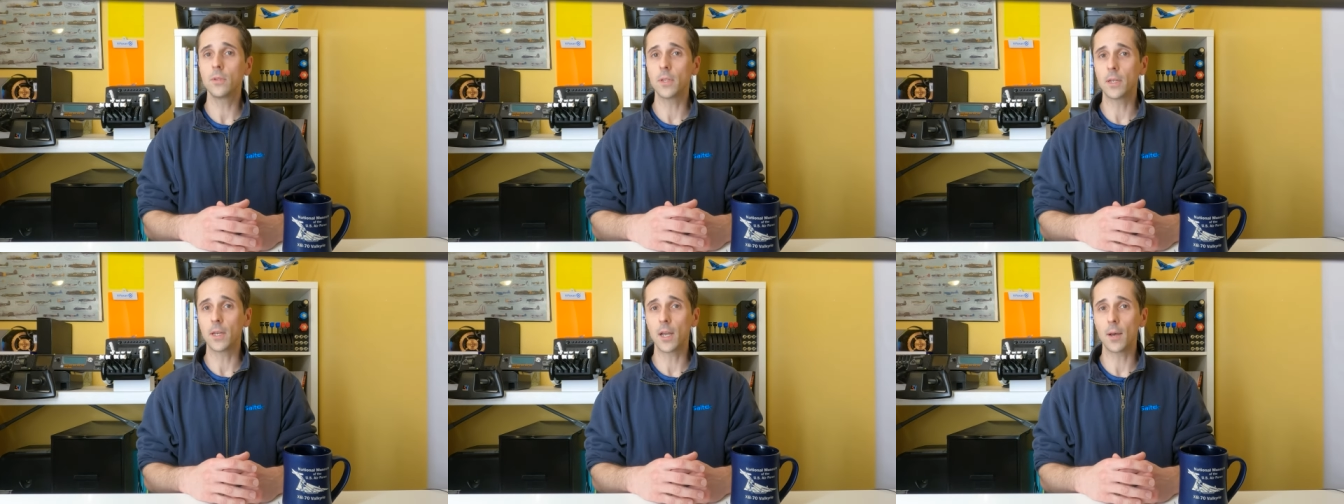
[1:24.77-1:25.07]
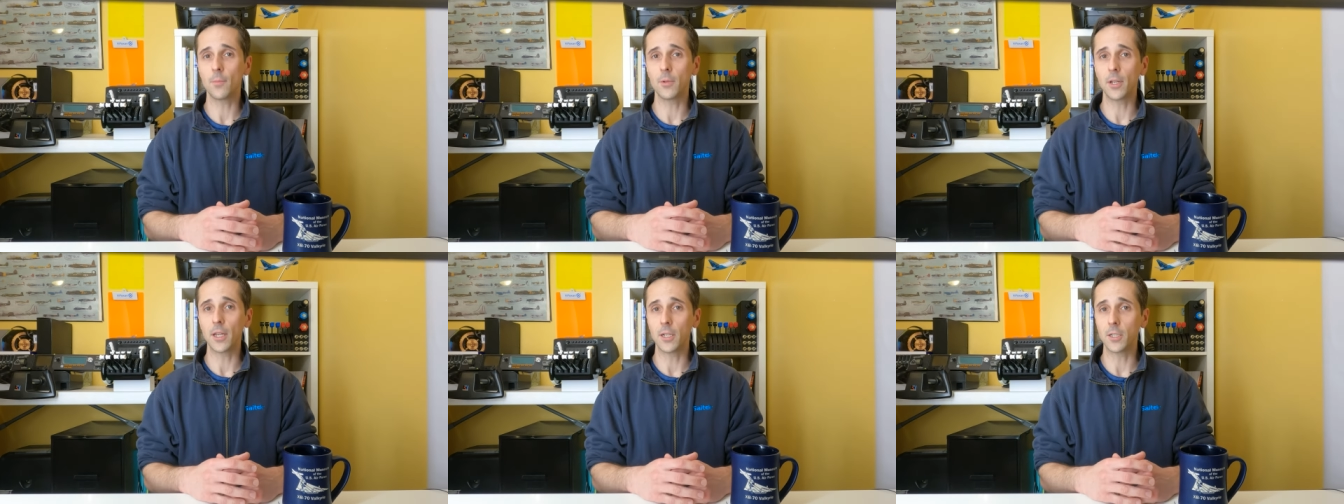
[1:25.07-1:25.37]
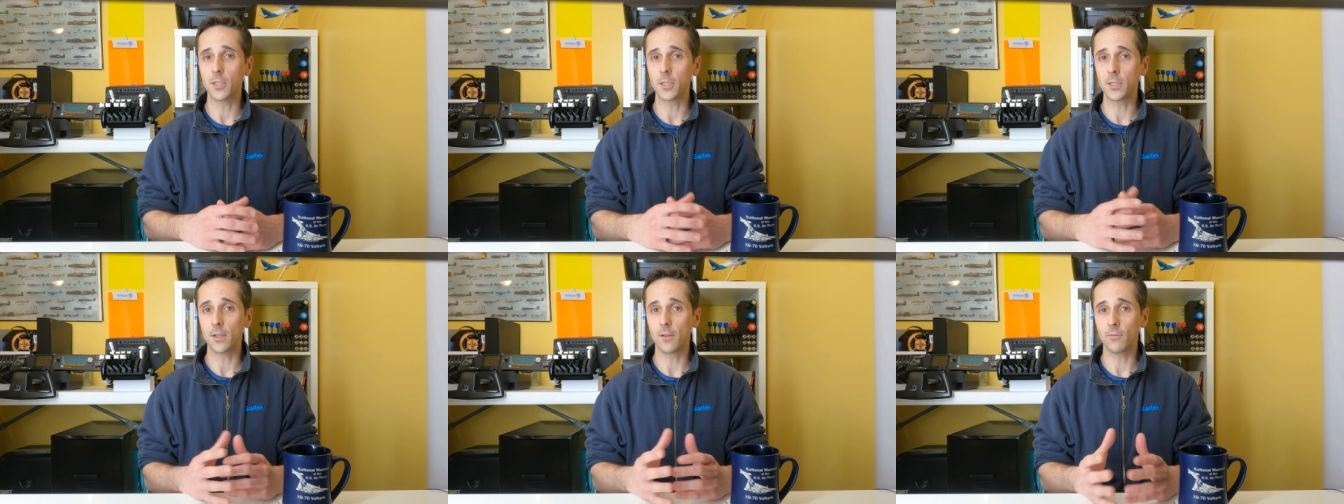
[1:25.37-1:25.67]
the
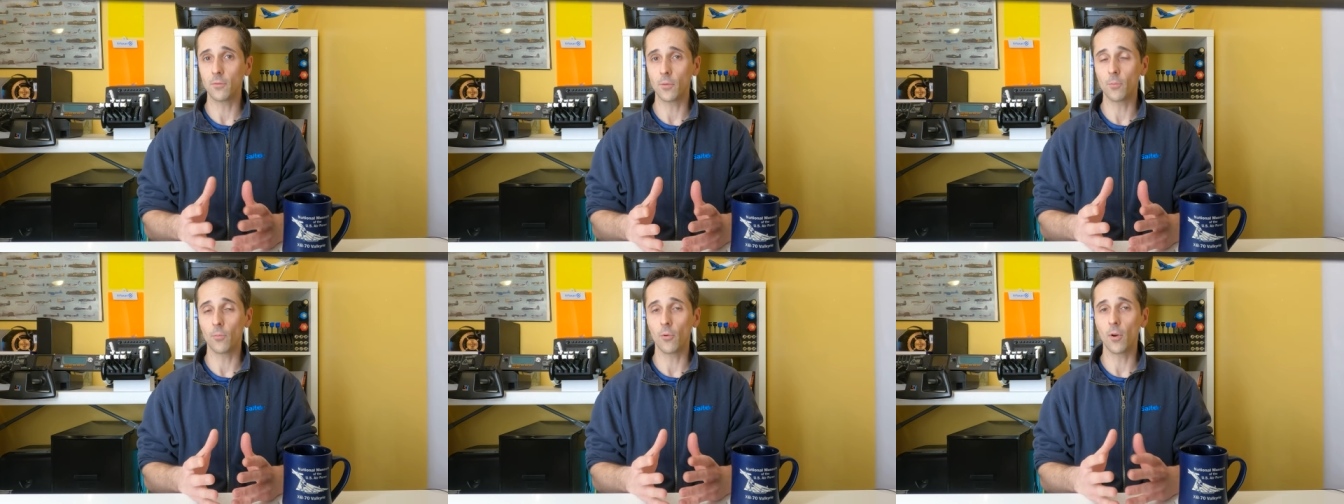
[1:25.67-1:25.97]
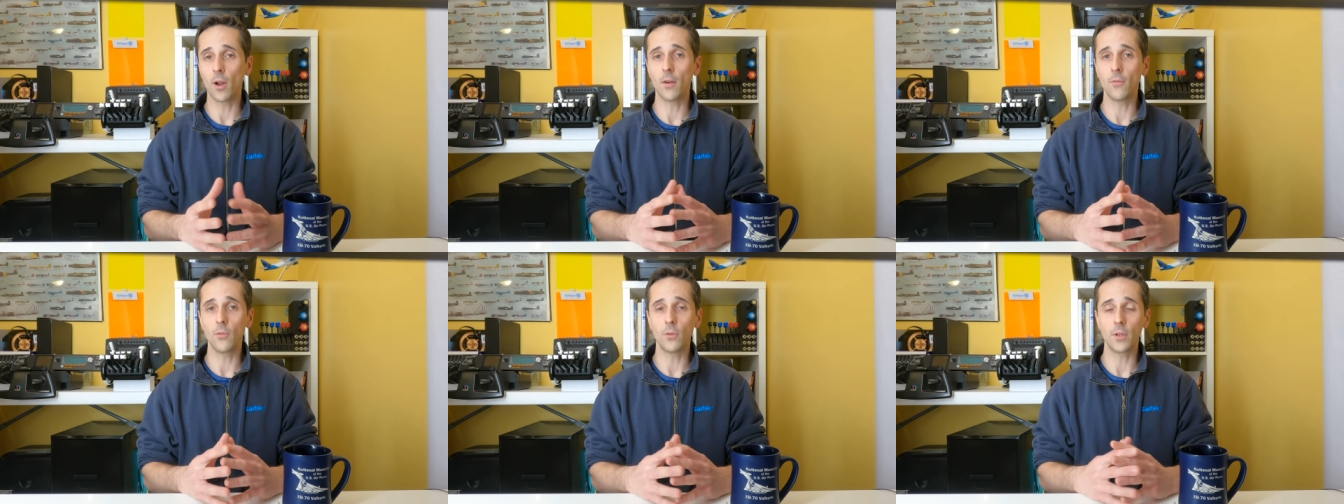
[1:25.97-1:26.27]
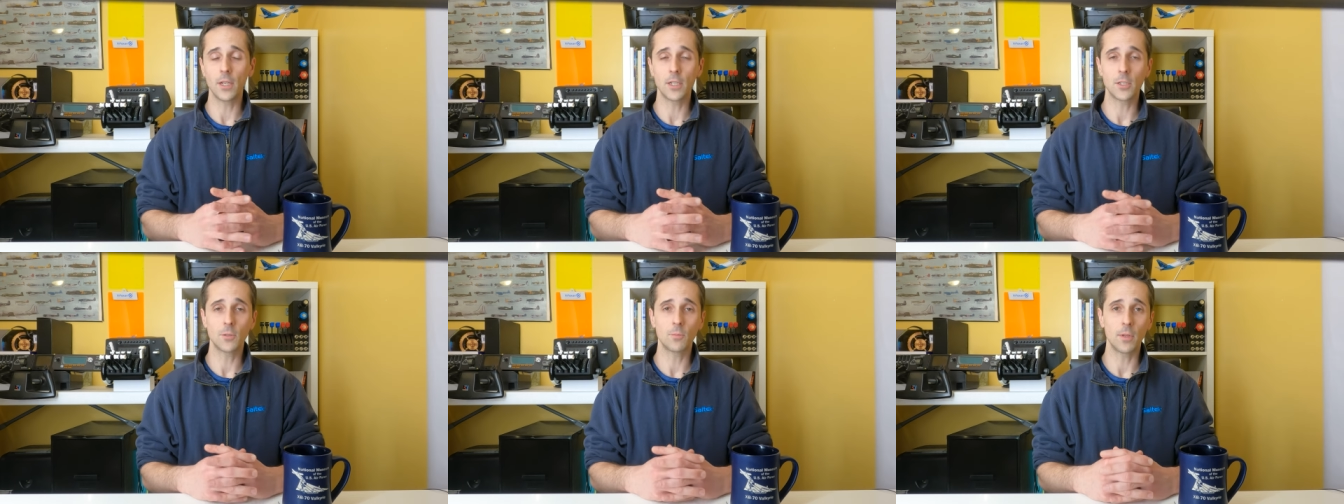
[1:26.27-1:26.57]
combination of the Bravo
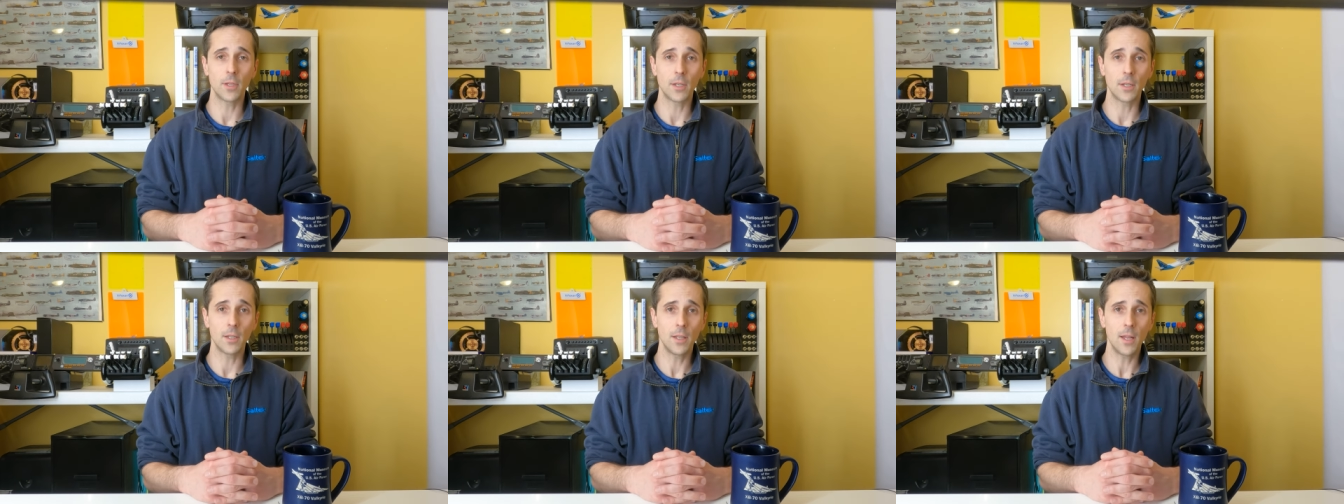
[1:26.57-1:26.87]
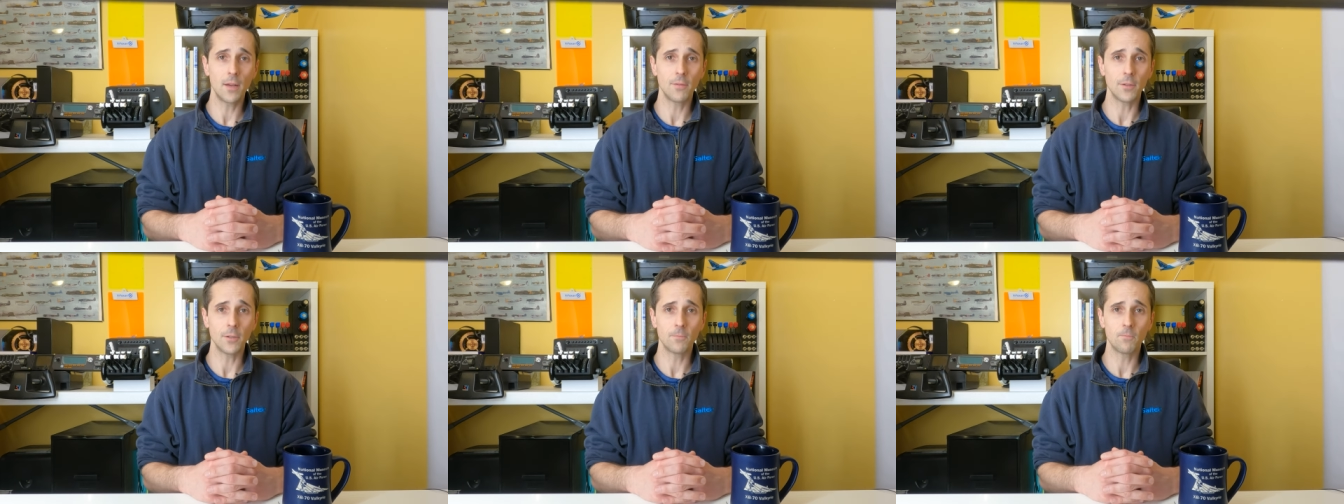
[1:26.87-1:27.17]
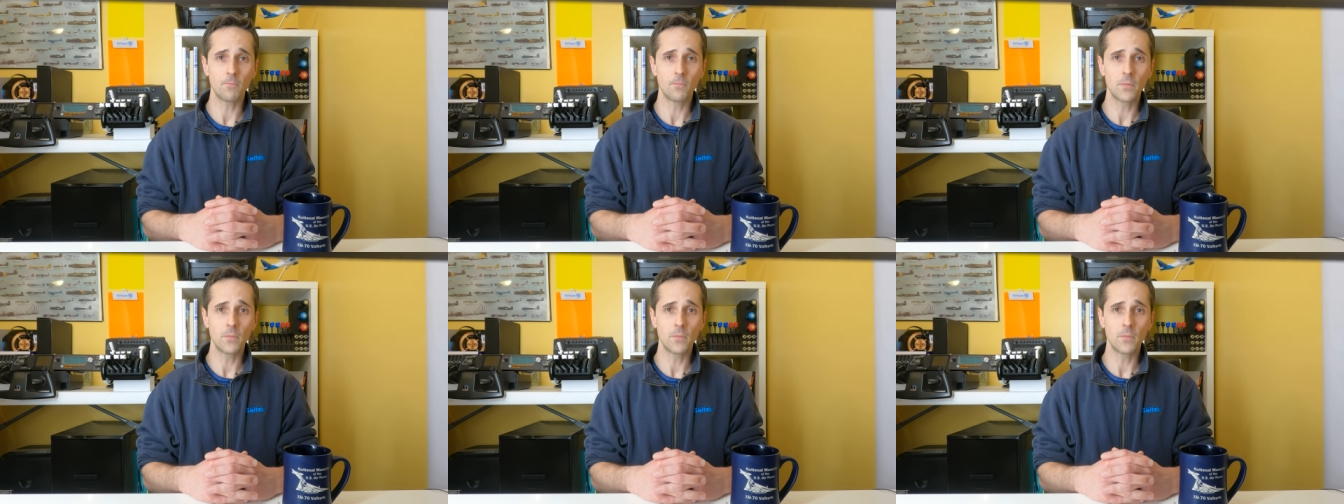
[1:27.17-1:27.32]
and X-Plane 11.